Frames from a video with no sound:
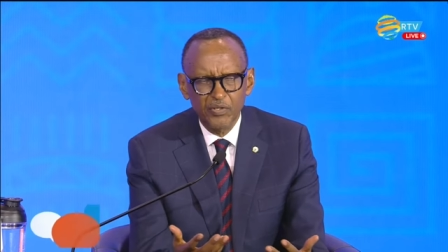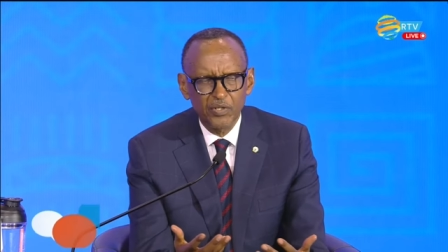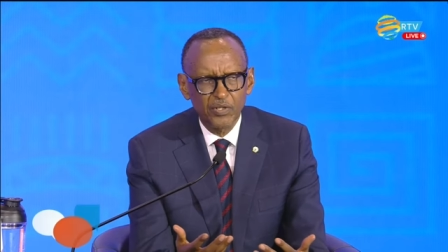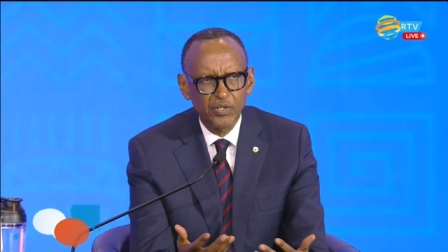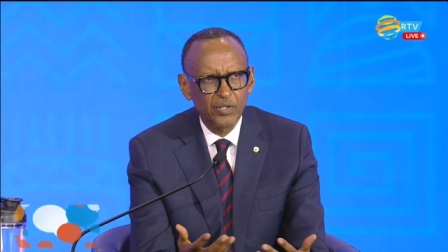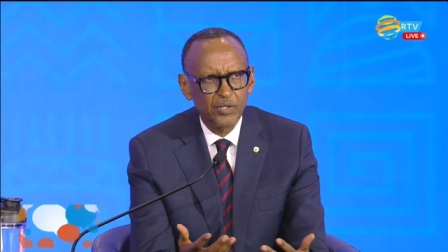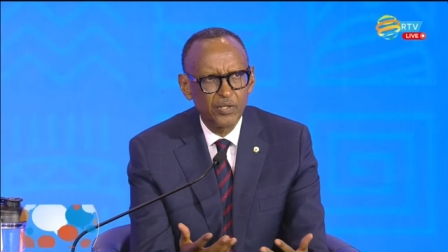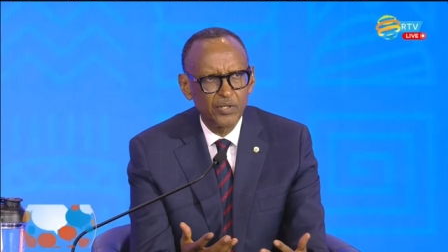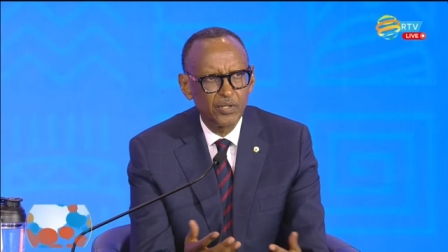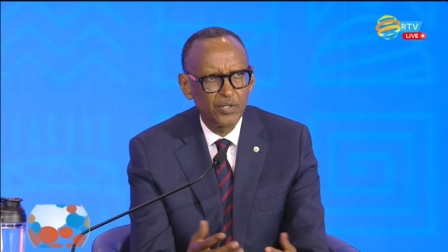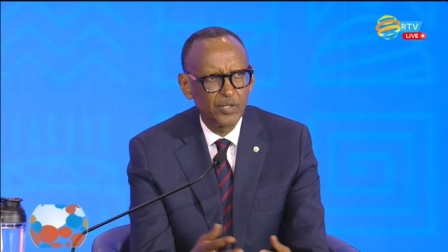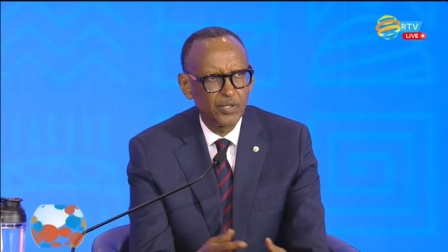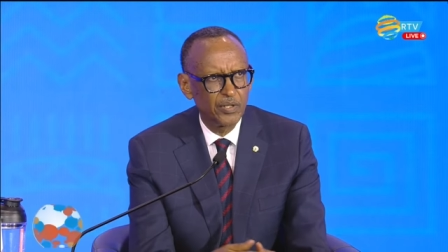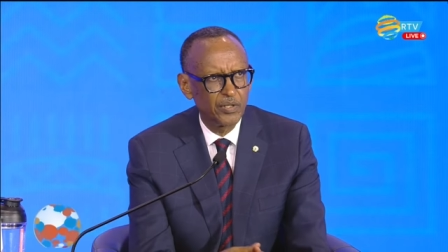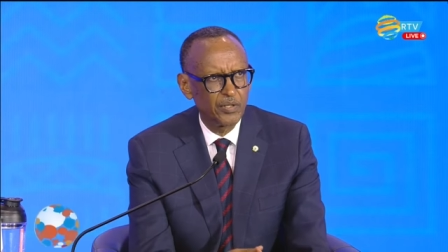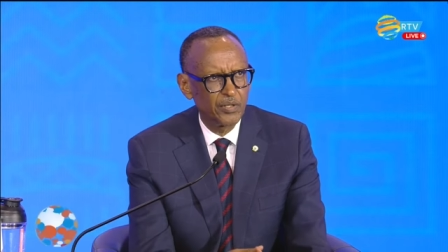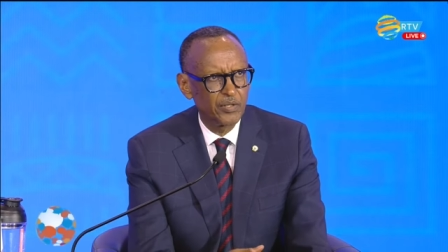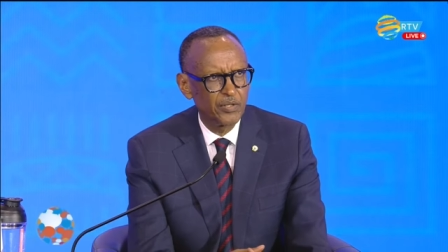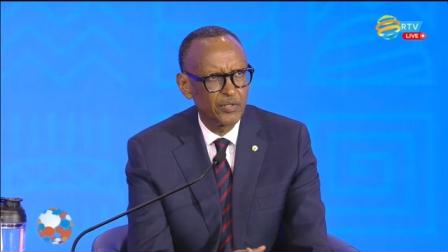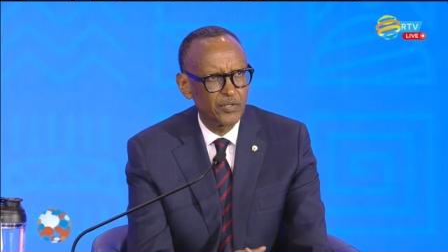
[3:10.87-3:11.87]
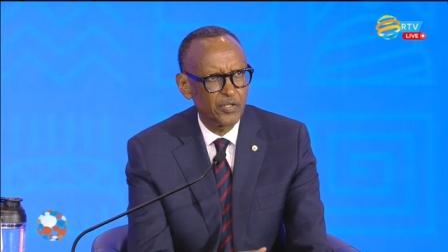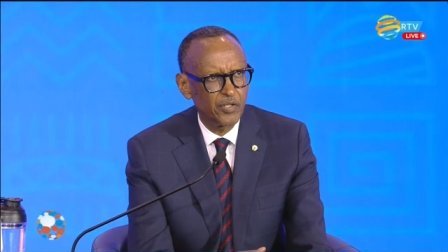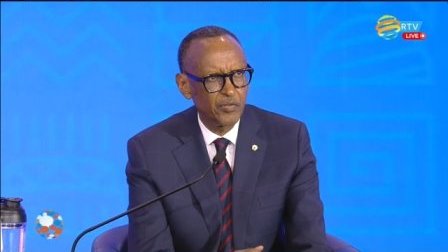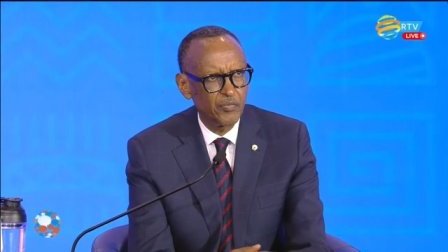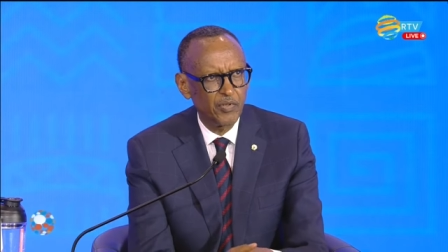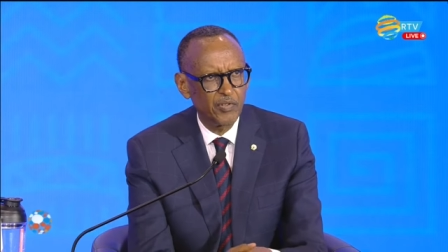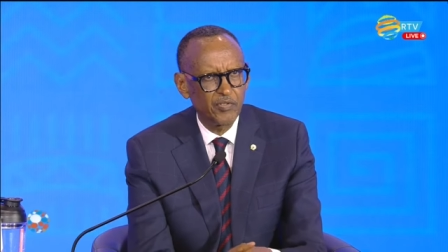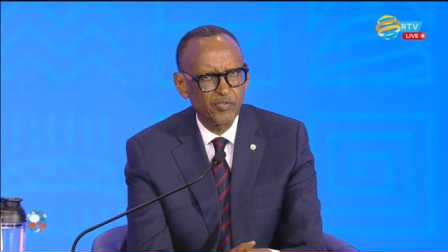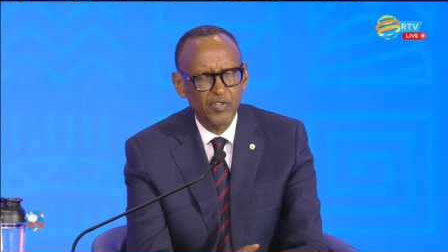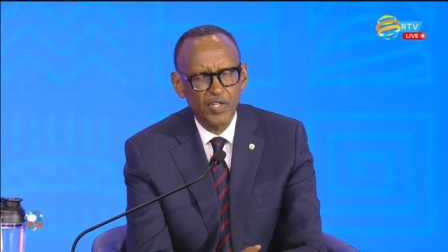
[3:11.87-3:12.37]
on top
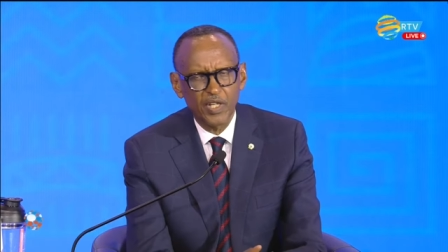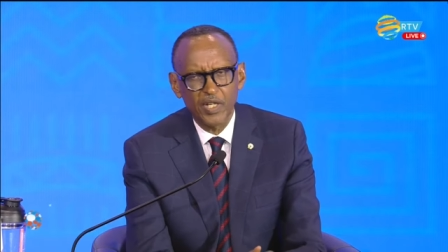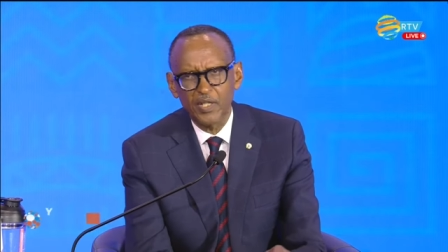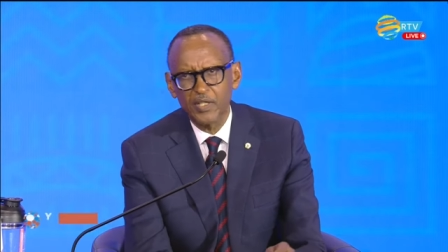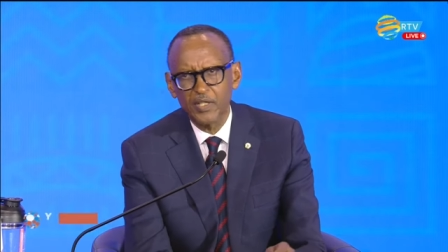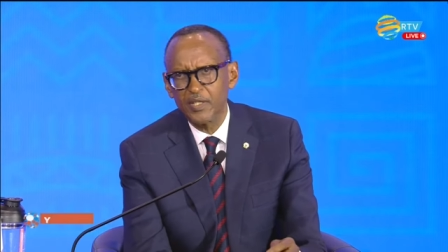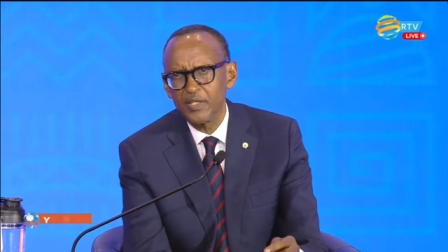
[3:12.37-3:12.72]
of that,